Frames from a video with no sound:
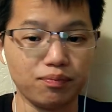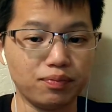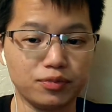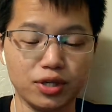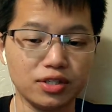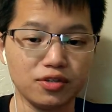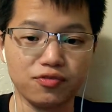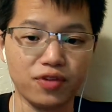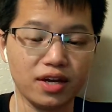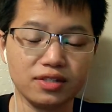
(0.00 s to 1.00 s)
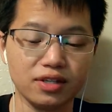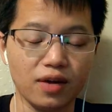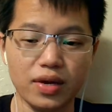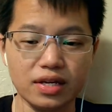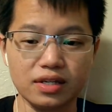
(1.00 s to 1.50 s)
trying to fake it till I
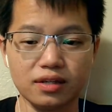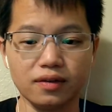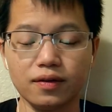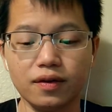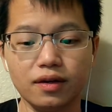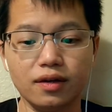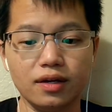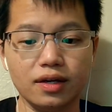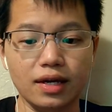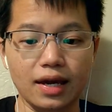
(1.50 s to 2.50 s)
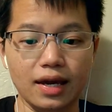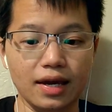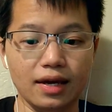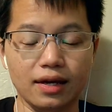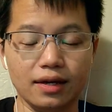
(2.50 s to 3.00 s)
make it,
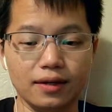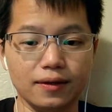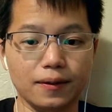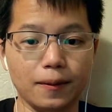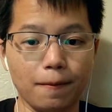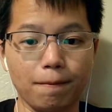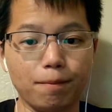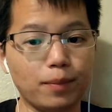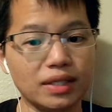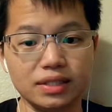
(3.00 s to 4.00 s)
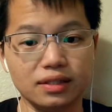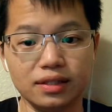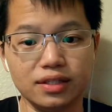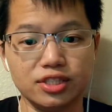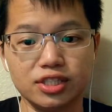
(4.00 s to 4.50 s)
and
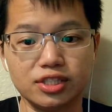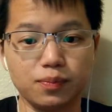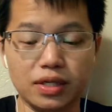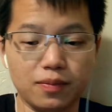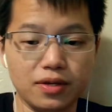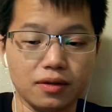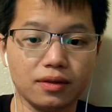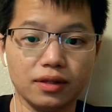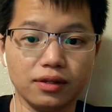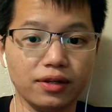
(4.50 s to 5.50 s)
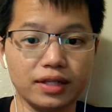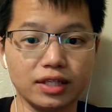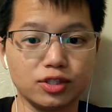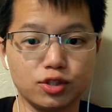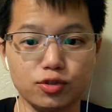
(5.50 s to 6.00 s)
basically just being me. Literally,
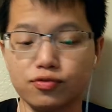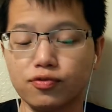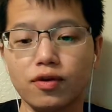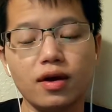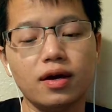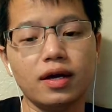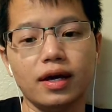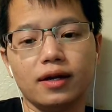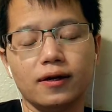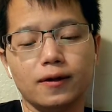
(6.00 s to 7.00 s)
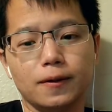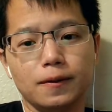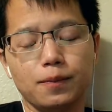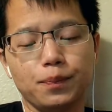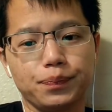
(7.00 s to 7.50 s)
that's the truth.
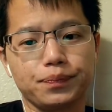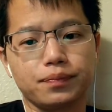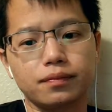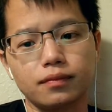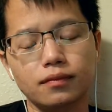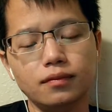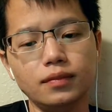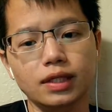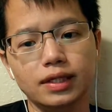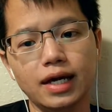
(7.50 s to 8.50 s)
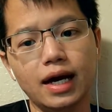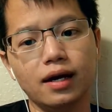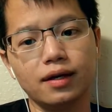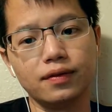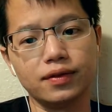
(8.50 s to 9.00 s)
And
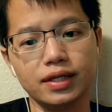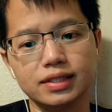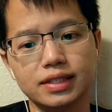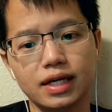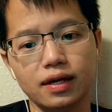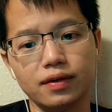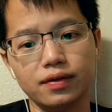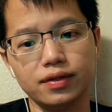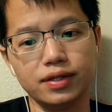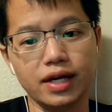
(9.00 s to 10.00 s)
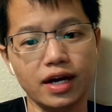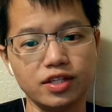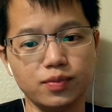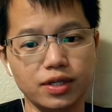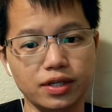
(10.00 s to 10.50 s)
yeah, the thing is that you have to
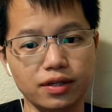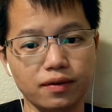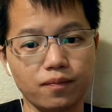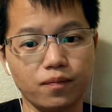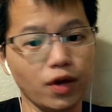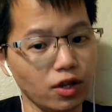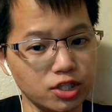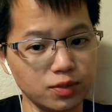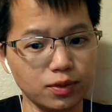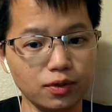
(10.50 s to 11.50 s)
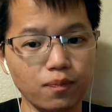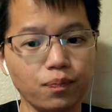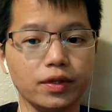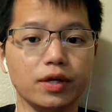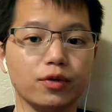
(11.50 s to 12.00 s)
be knowledgeable
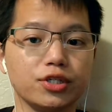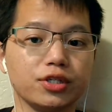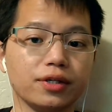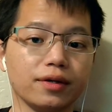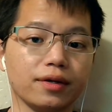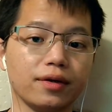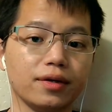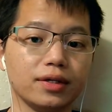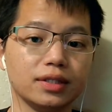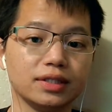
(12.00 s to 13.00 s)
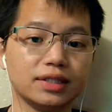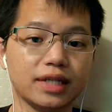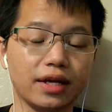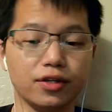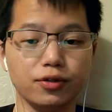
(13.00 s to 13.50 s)
in what you're
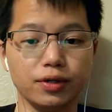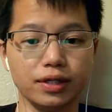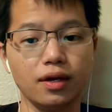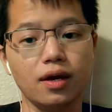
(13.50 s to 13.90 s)
saying and doing,